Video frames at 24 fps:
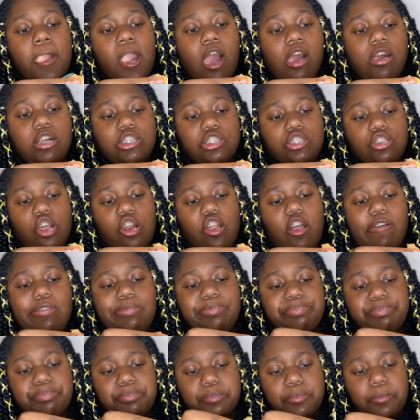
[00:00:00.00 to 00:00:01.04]
let's start off
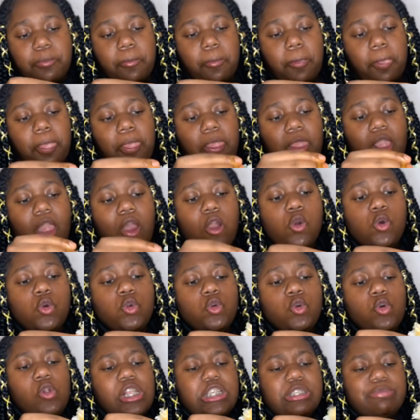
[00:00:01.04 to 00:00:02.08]

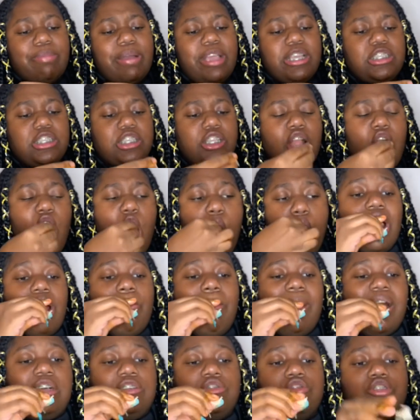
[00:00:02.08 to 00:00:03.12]
spicy.
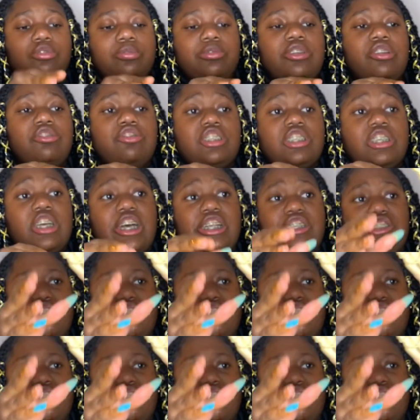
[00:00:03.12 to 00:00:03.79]
But if you keep just cause